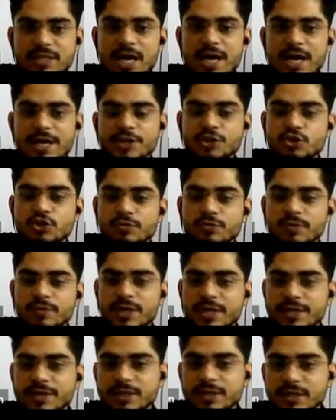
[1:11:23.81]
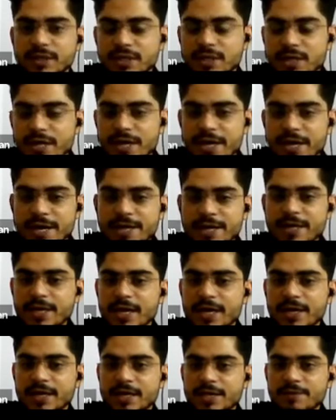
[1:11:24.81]
R equivalent. And
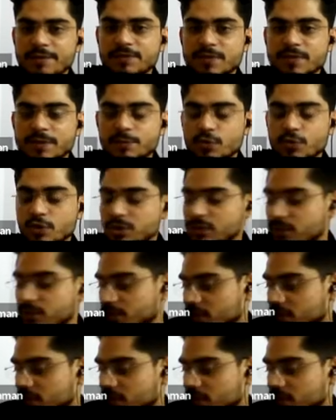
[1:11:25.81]
if suppose